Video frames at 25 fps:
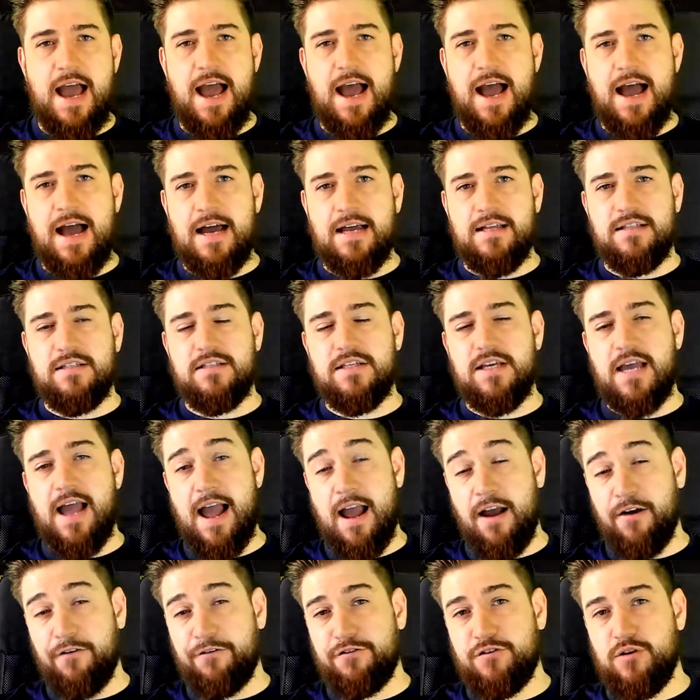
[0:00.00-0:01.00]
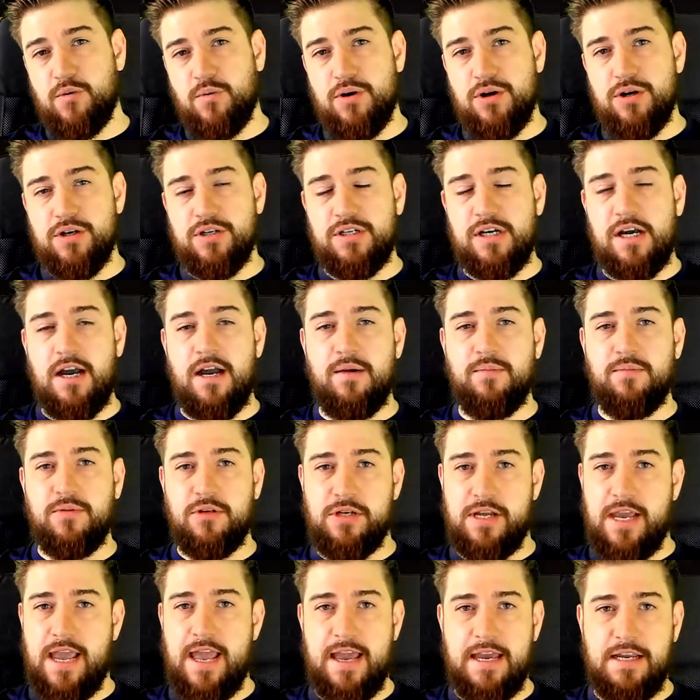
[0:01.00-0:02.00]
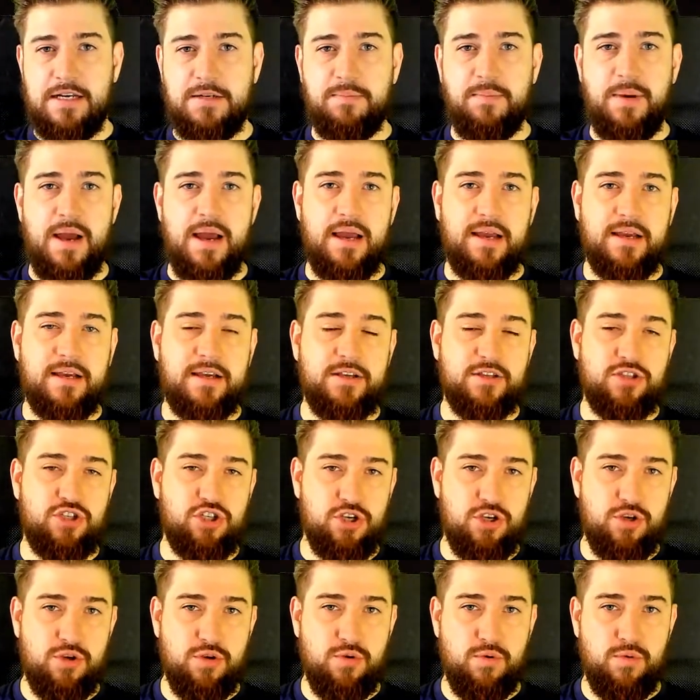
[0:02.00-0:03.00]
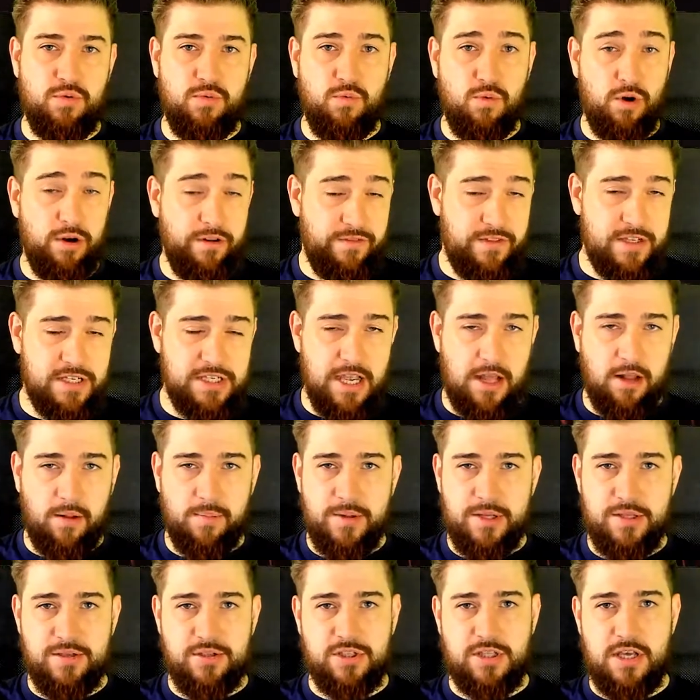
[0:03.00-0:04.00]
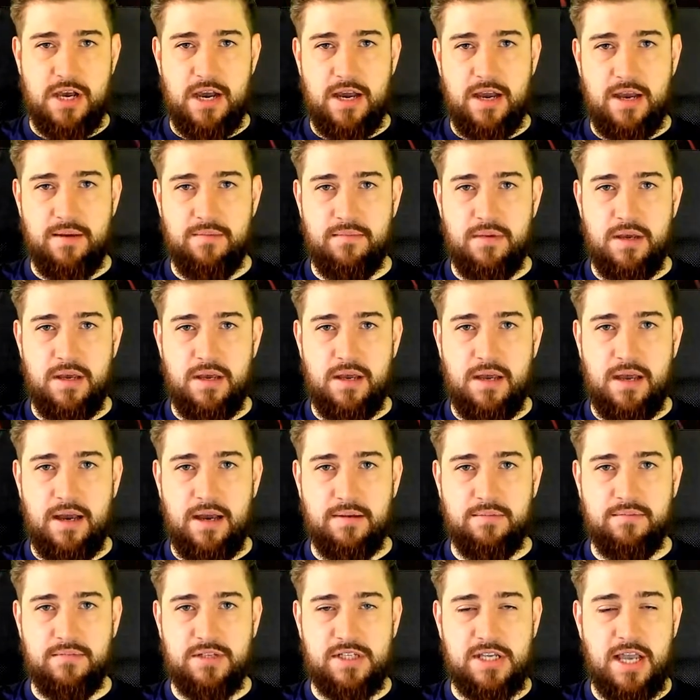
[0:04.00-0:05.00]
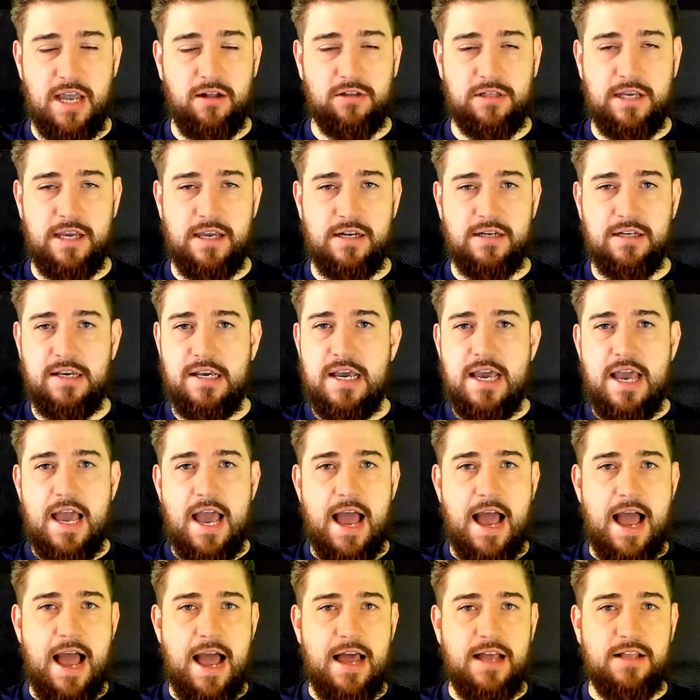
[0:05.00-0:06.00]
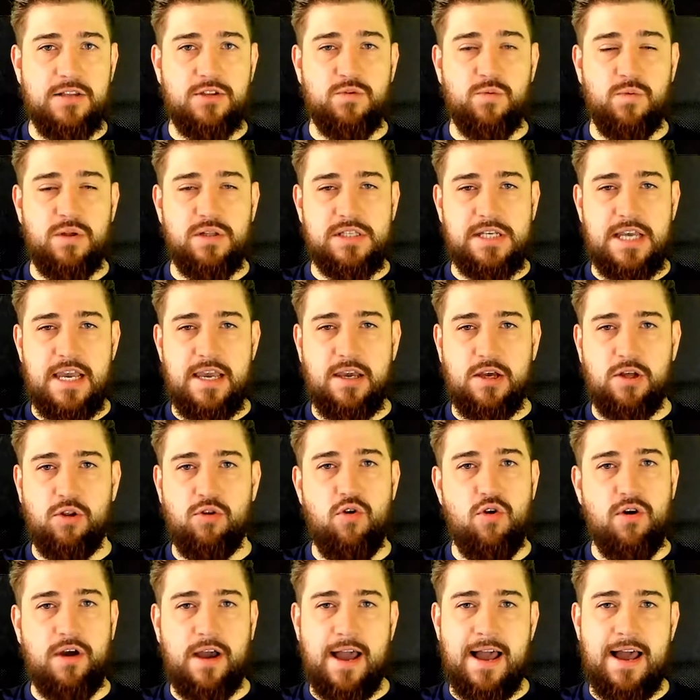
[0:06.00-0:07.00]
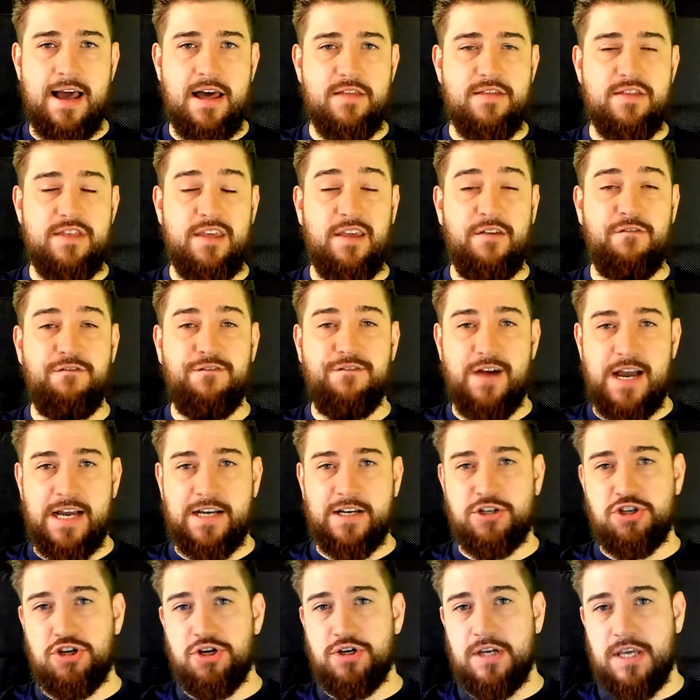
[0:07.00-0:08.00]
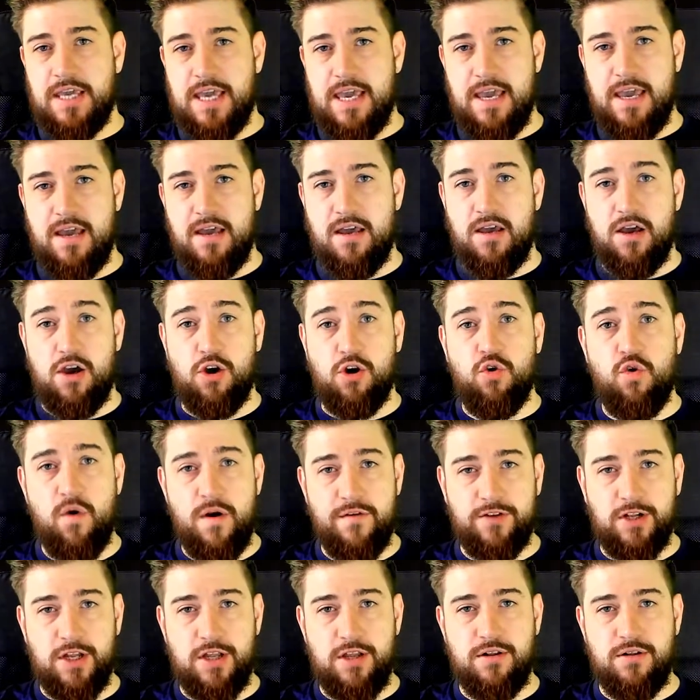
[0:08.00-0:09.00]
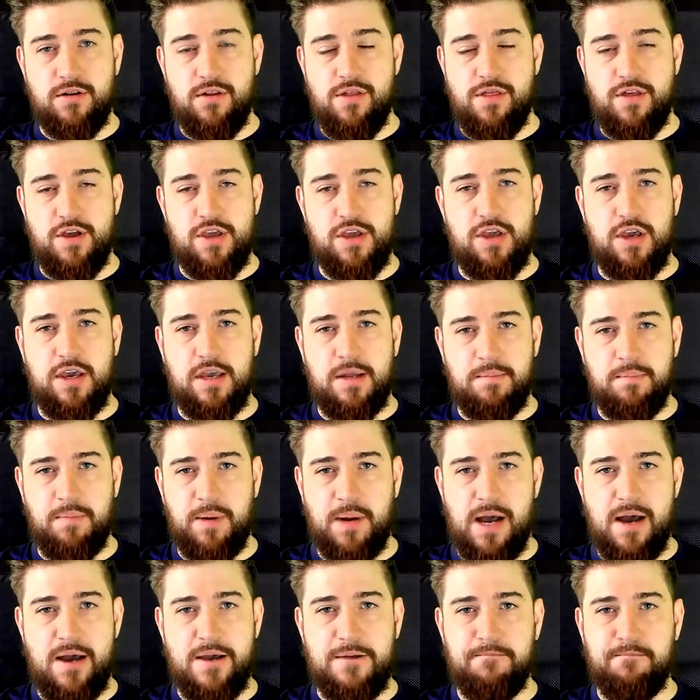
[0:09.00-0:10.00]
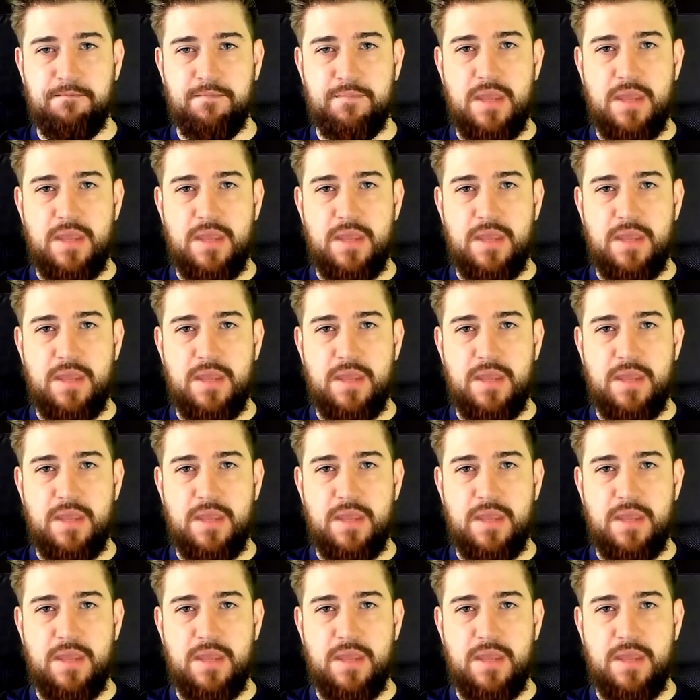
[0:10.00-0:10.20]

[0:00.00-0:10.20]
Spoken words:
and afterward I'm going to head back to one of the settlements that I'm settled in, and we'll take a look at the faction gear equivalent that you can buy.